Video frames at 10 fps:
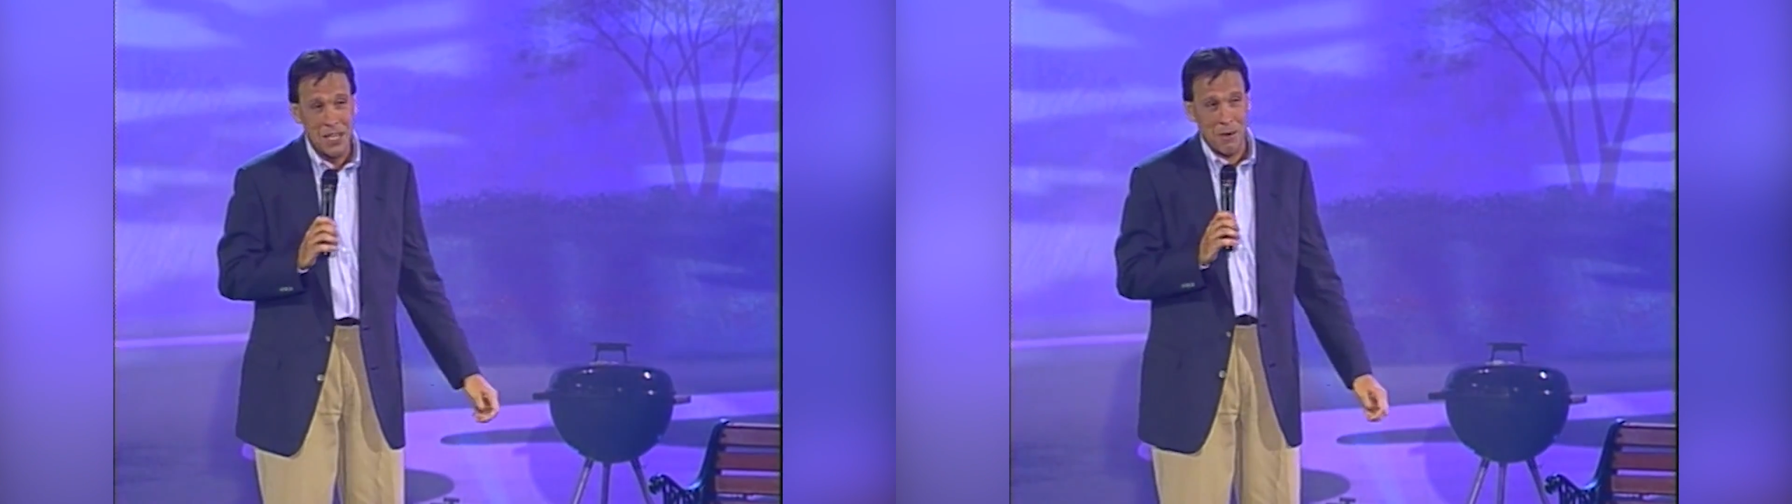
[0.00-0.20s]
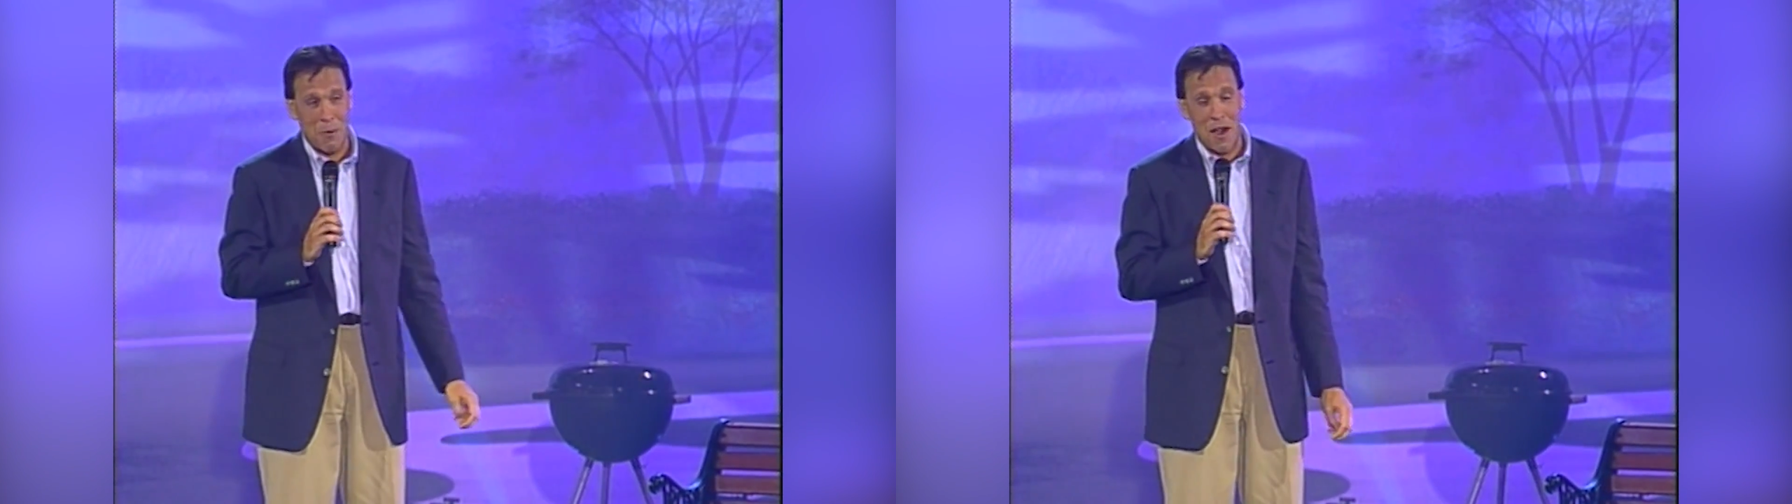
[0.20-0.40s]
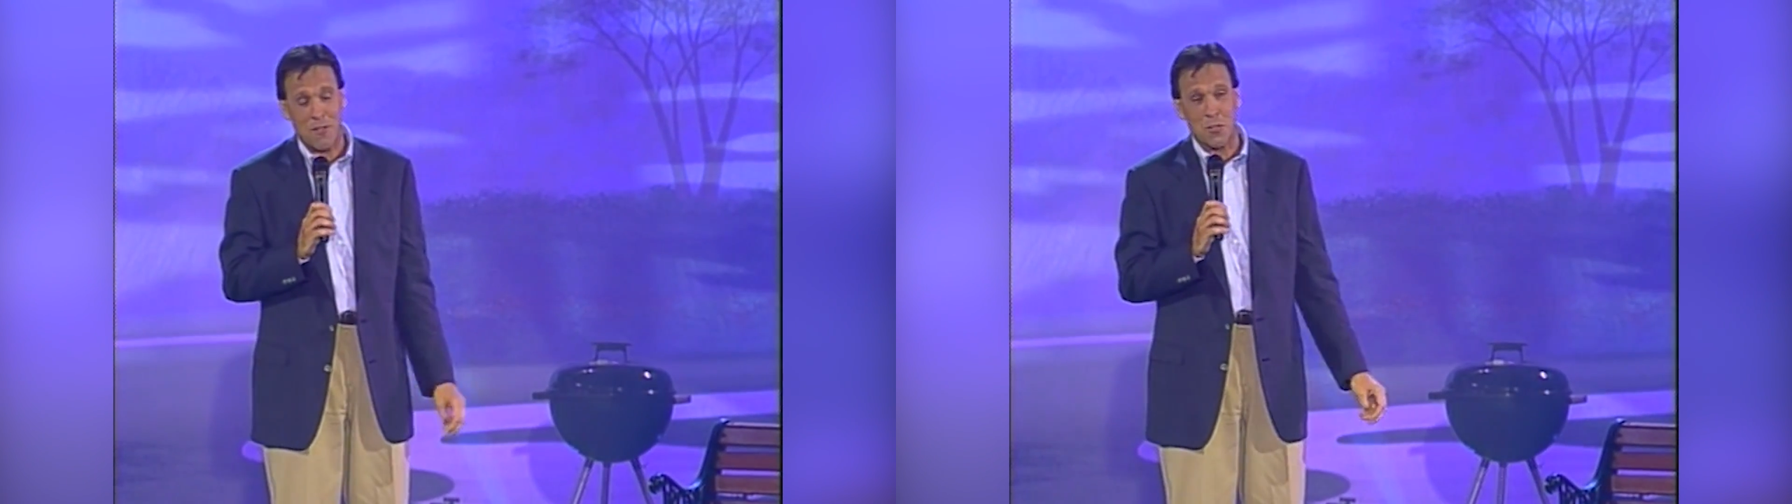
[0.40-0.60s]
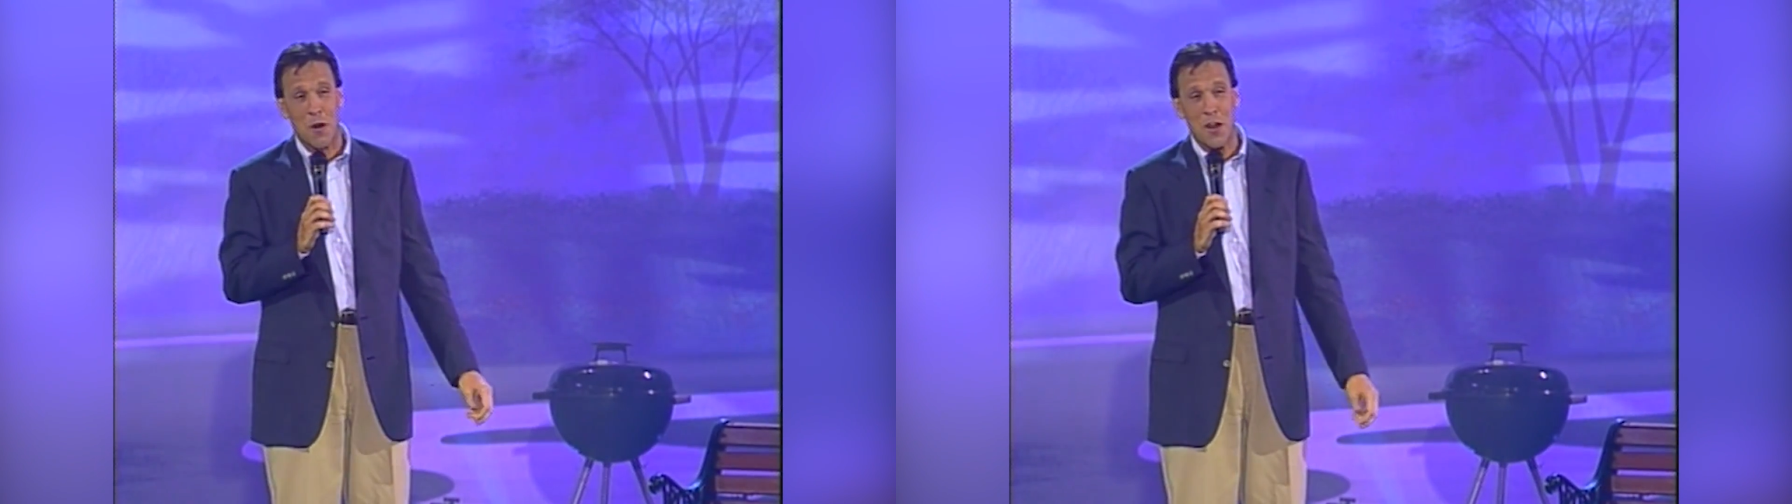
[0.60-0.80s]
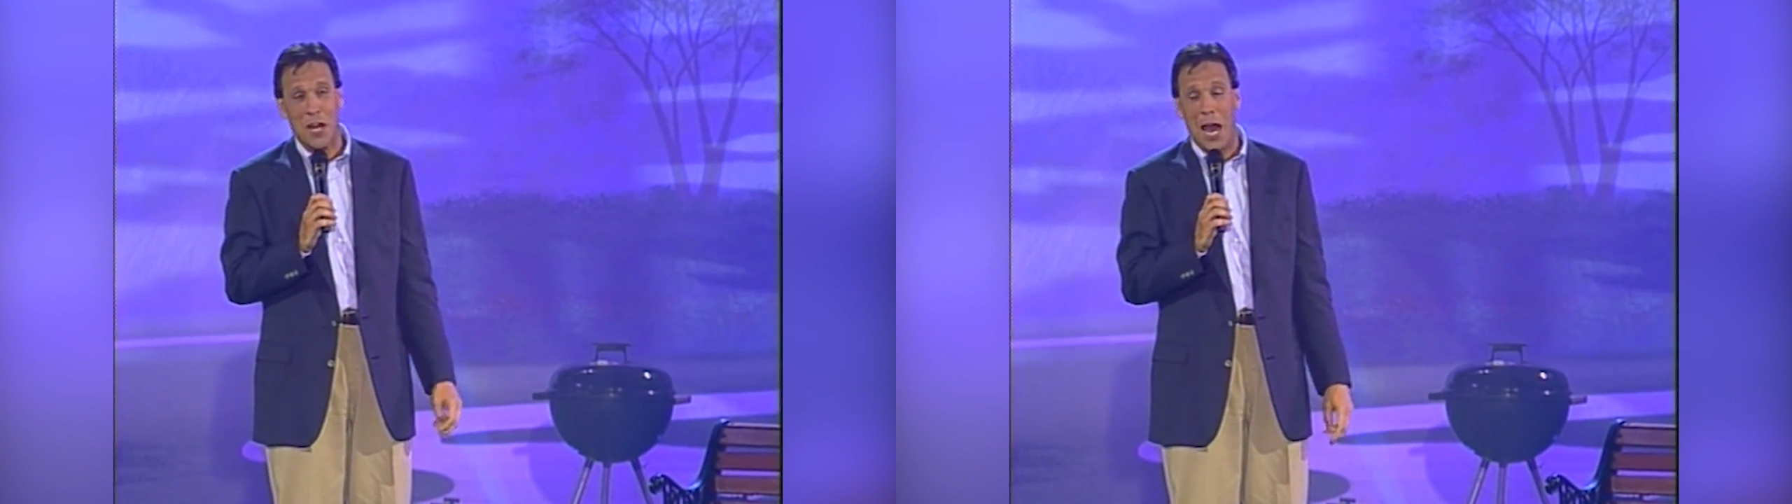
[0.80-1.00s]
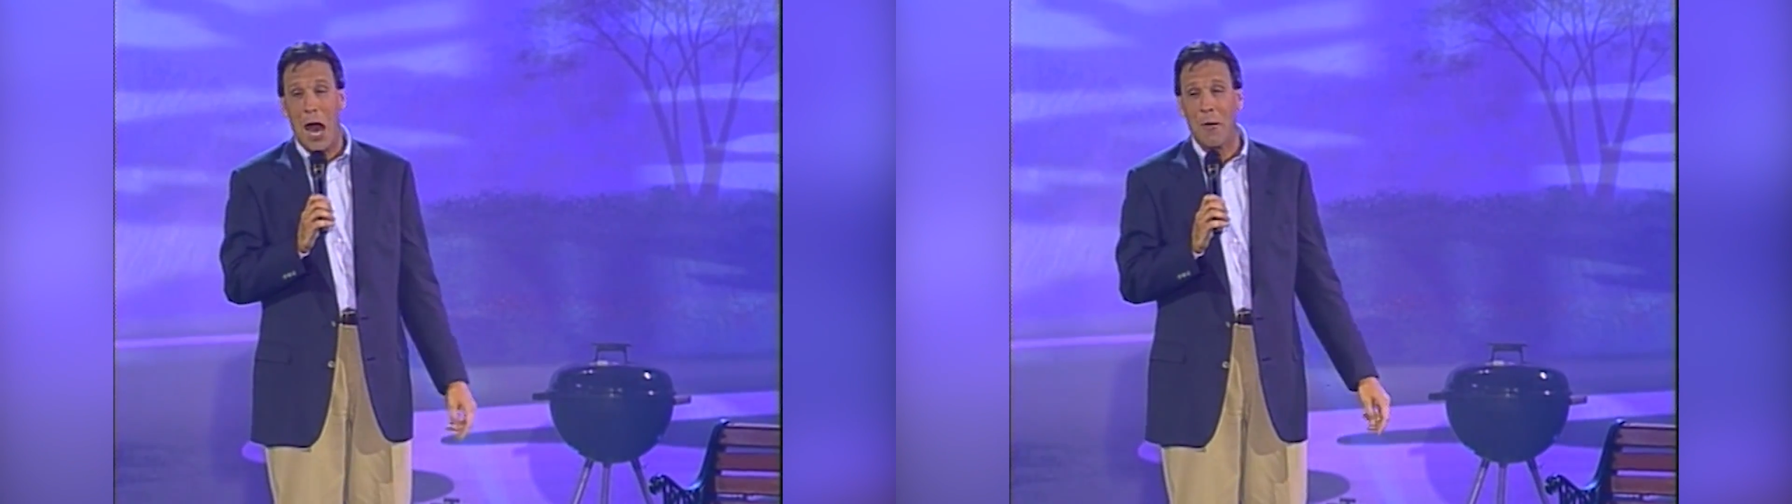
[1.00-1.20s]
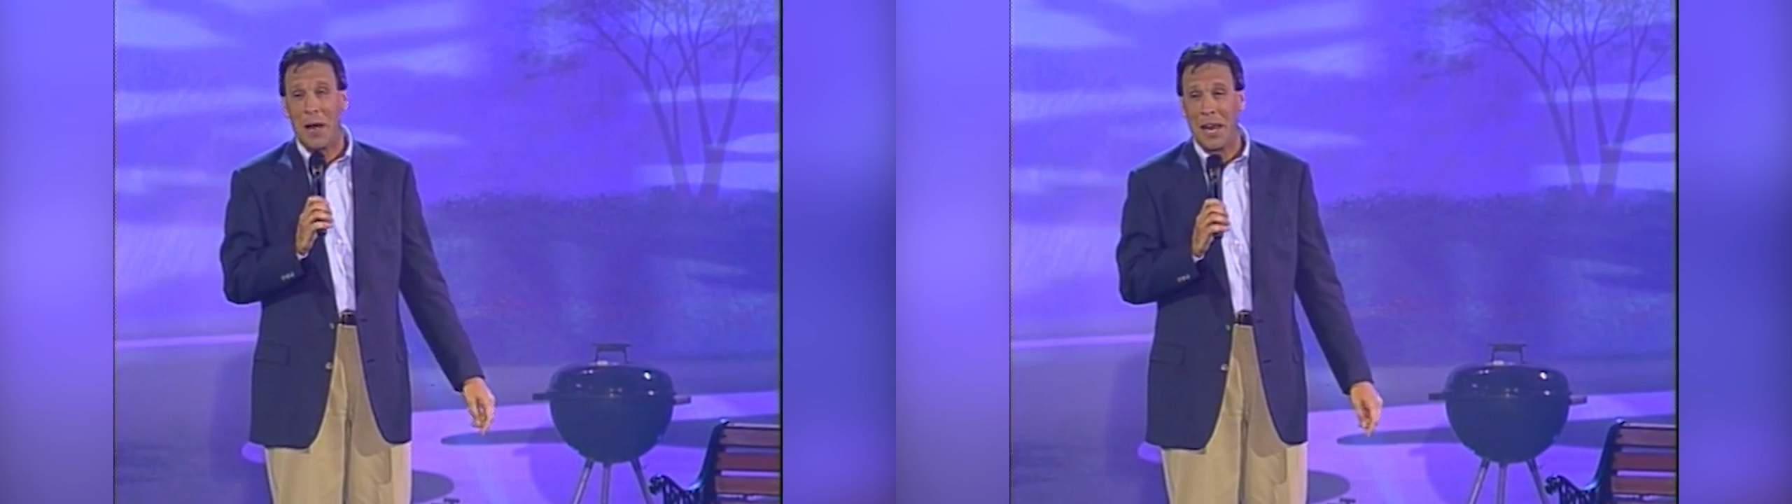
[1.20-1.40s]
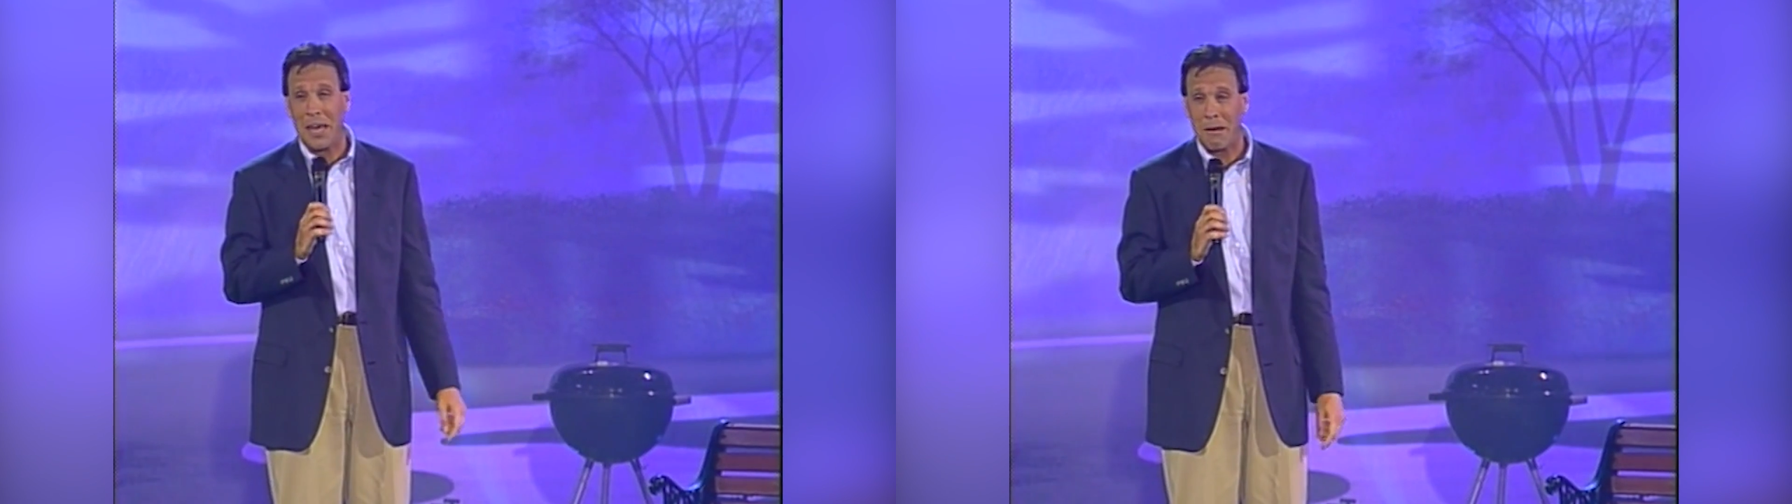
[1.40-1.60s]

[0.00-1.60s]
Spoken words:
my wife goes, where are you going?